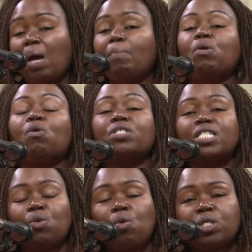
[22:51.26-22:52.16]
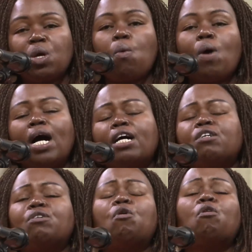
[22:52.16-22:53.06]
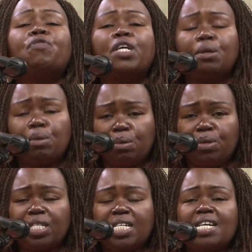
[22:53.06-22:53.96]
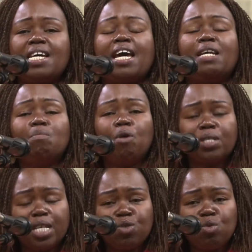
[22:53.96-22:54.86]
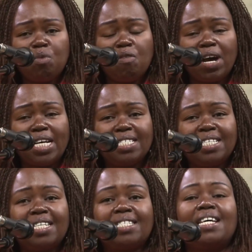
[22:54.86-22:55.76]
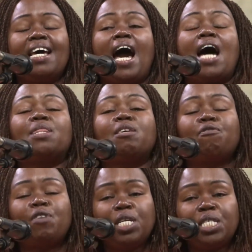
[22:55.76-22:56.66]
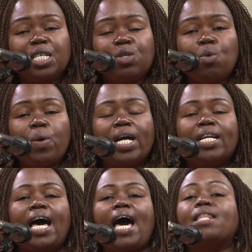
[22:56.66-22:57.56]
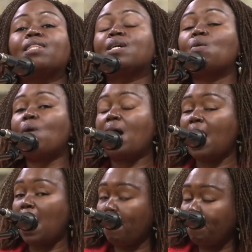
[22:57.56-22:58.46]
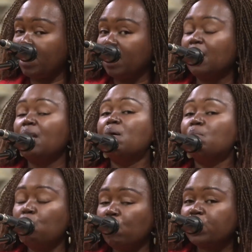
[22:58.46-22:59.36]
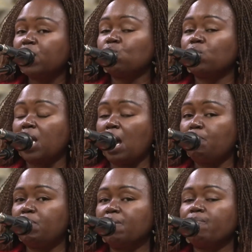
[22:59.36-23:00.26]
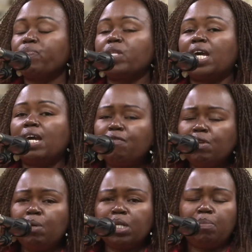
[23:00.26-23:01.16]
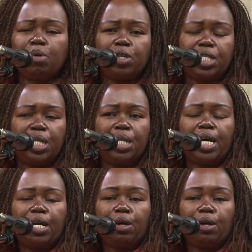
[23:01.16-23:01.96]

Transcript: because it was the work of the Lord, and Moses supervised it, and they finished it well, and they were happy. Moses was happy. Everybody brought in their